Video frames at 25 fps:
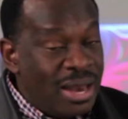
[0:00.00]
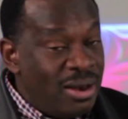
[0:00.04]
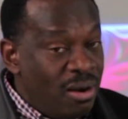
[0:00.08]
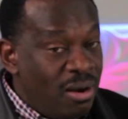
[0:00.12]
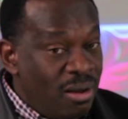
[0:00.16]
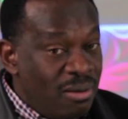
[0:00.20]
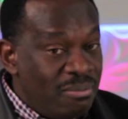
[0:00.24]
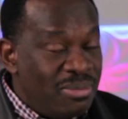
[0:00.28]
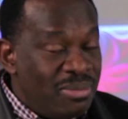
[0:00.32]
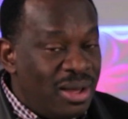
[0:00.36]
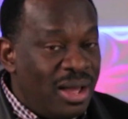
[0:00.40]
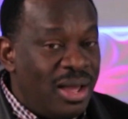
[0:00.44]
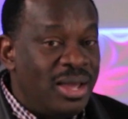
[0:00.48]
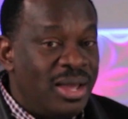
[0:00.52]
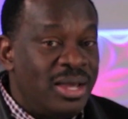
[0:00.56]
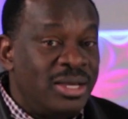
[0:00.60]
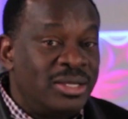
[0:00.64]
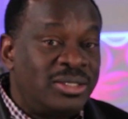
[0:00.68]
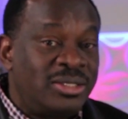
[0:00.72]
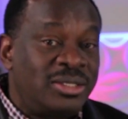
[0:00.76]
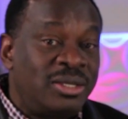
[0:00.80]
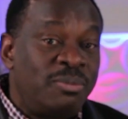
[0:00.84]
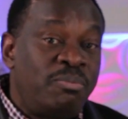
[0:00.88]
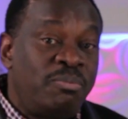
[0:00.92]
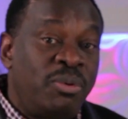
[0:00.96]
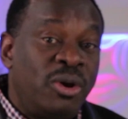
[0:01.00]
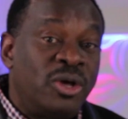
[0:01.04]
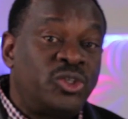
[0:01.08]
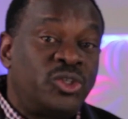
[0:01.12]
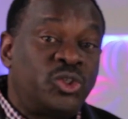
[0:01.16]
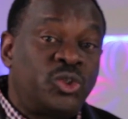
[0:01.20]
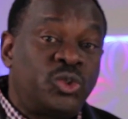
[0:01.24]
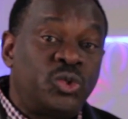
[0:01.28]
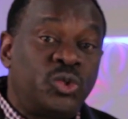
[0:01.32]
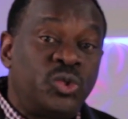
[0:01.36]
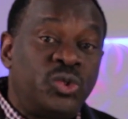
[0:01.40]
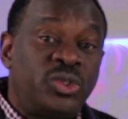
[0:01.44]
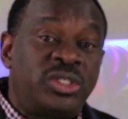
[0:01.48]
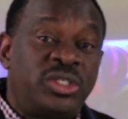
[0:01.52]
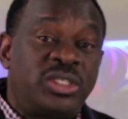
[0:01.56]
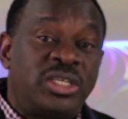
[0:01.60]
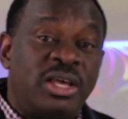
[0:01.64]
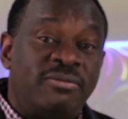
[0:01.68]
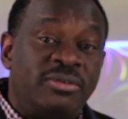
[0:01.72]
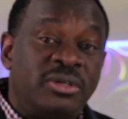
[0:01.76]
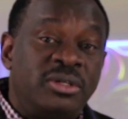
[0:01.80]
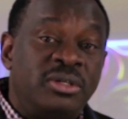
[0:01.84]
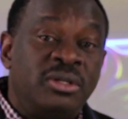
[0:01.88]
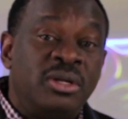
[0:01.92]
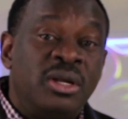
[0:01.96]
My number is
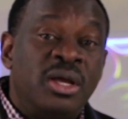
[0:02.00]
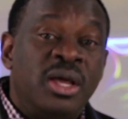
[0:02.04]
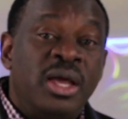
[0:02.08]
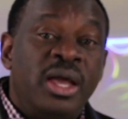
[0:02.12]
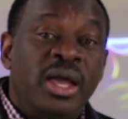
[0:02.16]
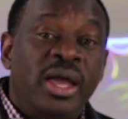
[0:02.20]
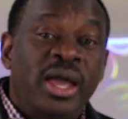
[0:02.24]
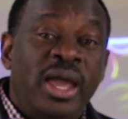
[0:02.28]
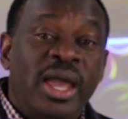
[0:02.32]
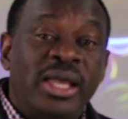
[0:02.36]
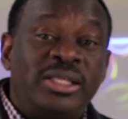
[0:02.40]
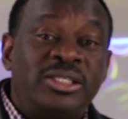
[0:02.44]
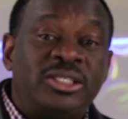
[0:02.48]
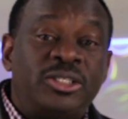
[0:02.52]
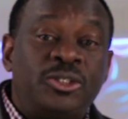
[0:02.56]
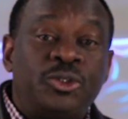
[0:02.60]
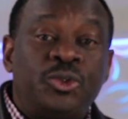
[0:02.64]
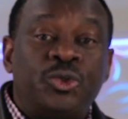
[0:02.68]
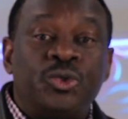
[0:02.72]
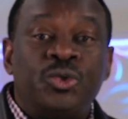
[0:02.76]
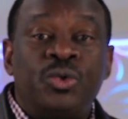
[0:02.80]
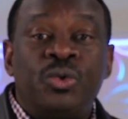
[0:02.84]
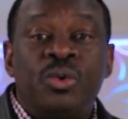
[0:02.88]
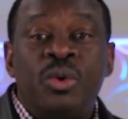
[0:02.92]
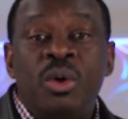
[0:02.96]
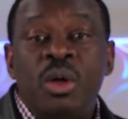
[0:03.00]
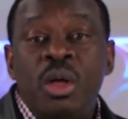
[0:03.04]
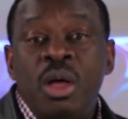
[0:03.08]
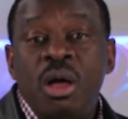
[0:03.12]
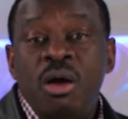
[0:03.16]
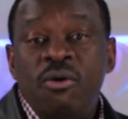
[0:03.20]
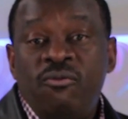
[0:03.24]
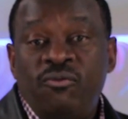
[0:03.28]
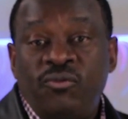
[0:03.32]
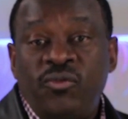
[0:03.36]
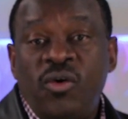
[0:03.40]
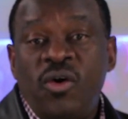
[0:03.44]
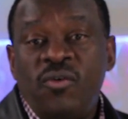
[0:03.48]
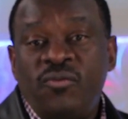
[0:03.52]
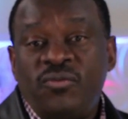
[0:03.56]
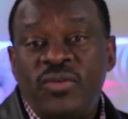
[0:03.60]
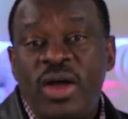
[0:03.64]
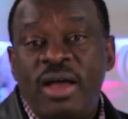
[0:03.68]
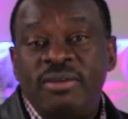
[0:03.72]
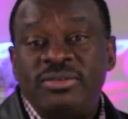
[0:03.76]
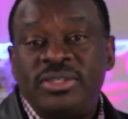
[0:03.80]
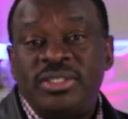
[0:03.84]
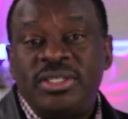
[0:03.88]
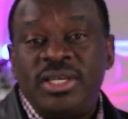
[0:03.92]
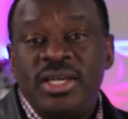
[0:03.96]
+27 82
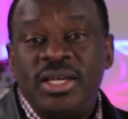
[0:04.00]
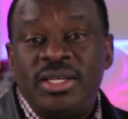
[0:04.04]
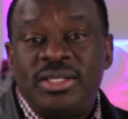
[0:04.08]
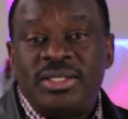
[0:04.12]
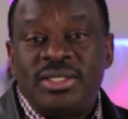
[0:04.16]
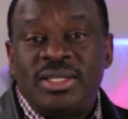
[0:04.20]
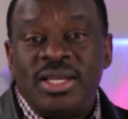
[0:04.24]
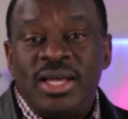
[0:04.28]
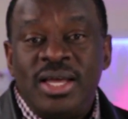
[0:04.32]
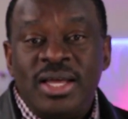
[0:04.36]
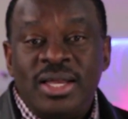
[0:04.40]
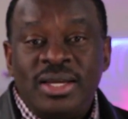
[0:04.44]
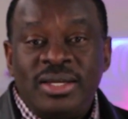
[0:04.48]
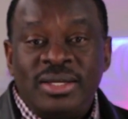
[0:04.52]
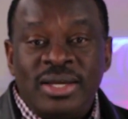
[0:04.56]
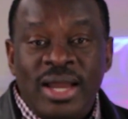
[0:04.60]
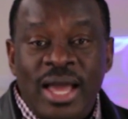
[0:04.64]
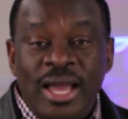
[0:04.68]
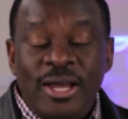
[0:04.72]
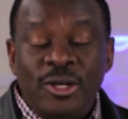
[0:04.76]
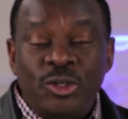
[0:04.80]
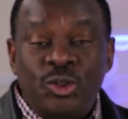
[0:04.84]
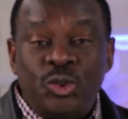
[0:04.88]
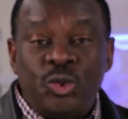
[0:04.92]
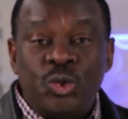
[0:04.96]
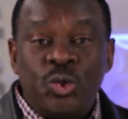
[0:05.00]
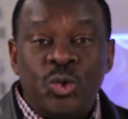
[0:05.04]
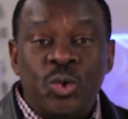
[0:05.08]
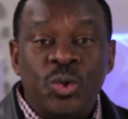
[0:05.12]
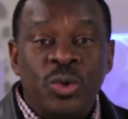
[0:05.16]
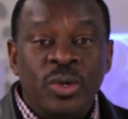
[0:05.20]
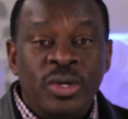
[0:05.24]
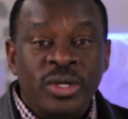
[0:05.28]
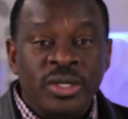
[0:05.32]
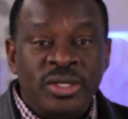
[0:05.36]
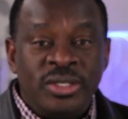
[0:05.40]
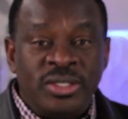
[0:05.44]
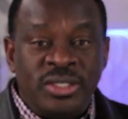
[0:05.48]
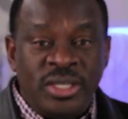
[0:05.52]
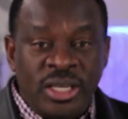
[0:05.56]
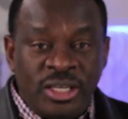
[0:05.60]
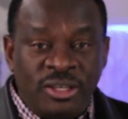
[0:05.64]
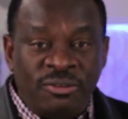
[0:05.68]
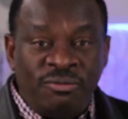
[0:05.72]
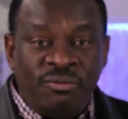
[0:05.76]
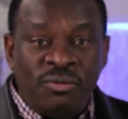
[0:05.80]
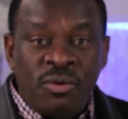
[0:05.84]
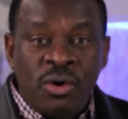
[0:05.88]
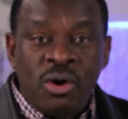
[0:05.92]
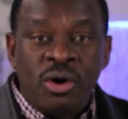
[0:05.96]
456
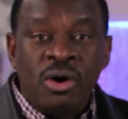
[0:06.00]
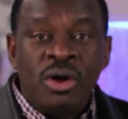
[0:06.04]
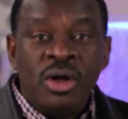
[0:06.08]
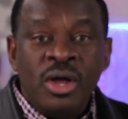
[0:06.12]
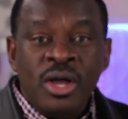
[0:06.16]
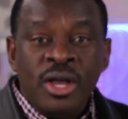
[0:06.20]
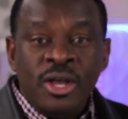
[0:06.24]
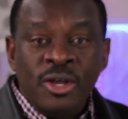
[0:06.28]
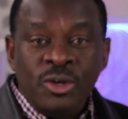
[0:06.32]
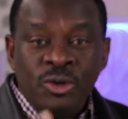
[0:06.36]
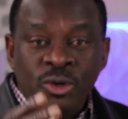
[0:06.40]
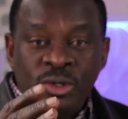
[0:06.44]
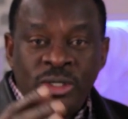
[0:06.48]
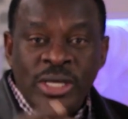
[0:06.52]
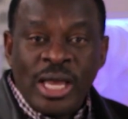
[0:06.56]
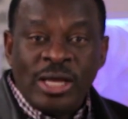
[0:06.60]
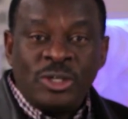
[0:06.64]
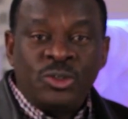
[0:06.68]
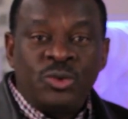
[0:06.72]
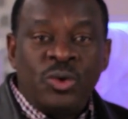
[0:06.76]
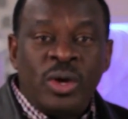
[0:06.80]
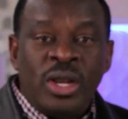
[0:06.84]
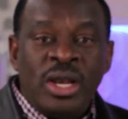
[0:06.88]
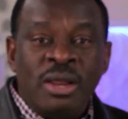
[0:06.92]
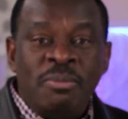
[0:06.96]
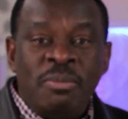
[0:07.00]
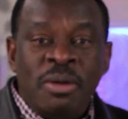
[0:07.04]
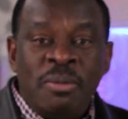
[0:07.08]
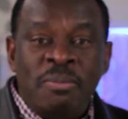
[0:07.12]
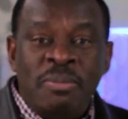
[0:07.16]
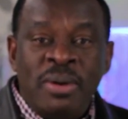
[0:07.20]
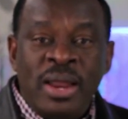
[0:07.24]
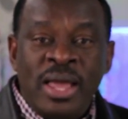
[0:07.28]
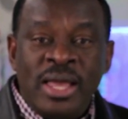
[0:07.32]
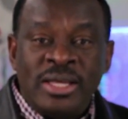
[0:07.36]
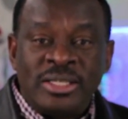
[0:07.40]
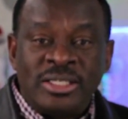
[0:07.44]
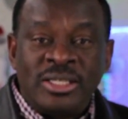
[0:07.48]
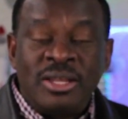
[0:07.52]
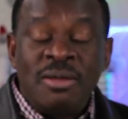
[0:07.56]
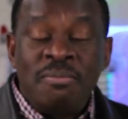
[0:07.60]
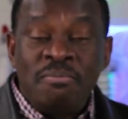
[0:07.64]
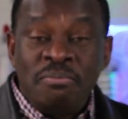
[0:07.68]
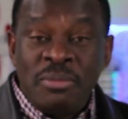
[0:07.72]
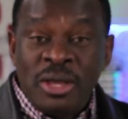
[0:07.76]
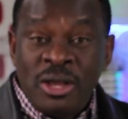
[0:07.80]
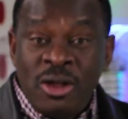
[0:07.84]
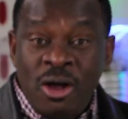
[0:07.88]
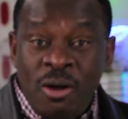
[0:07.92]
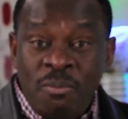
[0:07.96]
9264. You shall surely be blessed.
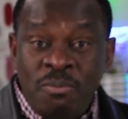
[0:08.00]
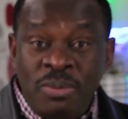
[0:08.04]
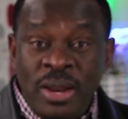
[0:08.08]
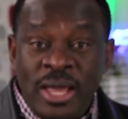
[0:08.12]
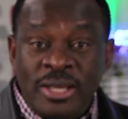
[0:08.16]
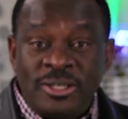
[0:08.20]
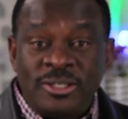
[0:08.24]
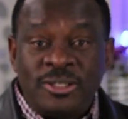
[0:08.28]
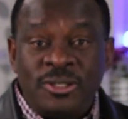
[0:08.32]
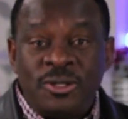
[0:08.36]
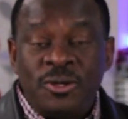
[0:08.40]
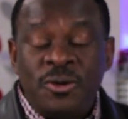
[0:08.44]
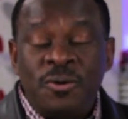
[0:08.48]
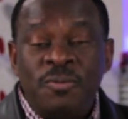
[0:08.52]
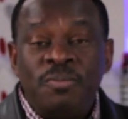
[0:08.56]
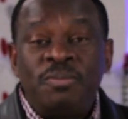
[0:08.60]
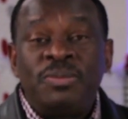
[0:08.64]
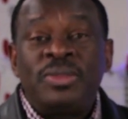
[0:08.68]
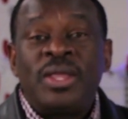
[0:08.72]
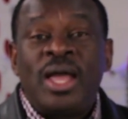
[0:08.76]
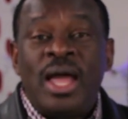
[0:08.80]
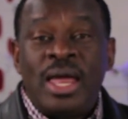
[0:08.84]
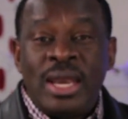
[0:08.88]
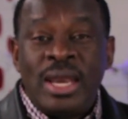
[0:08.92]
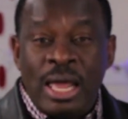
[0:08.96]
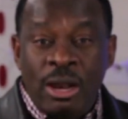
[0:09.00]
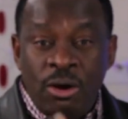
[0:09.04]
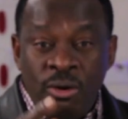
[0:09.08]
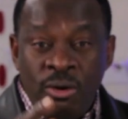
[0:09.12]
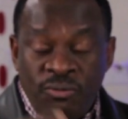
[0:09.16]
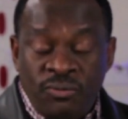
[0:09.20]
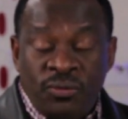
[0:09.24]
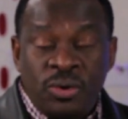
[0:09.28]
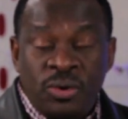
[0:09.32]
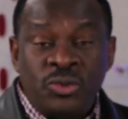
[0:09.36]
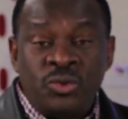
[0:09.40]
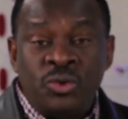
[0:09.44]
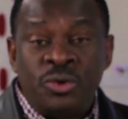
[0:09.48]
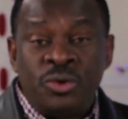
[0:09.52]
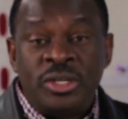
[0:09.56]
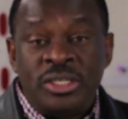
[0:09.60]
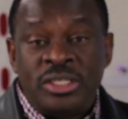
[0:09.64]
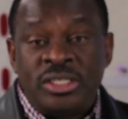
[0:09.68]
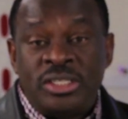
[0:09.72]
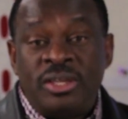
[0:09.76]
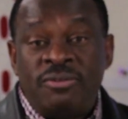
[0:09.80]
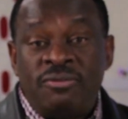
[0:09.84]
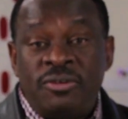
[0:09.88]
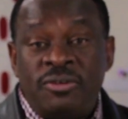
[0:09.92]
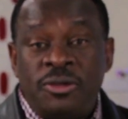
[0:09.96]
May God bless you, and I look forward to
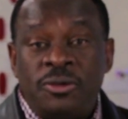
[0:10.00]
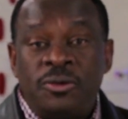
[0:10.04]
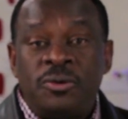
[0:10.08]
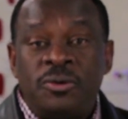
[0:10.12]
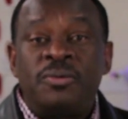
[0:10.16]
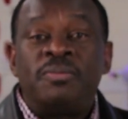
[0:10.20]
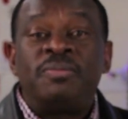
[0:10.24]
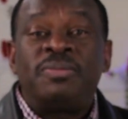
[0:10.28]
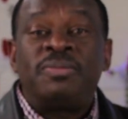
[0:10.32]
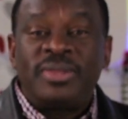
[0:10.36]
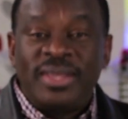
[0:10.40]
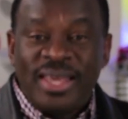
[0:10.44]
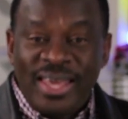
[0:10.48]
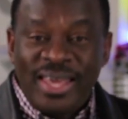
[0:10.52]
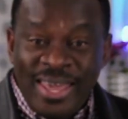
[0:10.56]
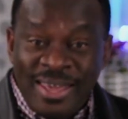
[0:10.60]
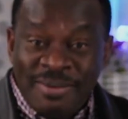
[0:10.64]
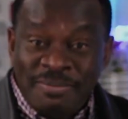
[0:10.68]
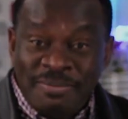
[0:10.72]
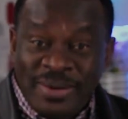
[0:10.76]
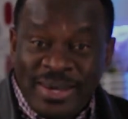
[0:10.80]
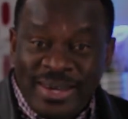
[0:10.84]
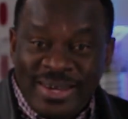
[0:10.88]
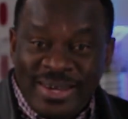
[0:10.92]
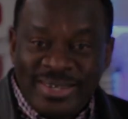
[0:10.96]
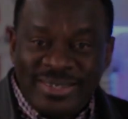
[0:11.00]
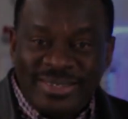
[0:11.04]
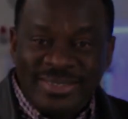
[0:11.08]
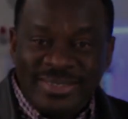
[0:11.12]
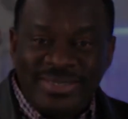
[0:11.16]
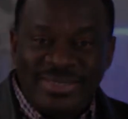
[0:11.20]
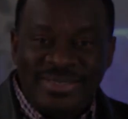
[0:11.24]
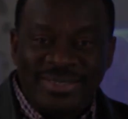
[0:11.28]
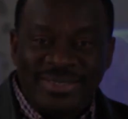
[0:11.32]
receiving you. Amen.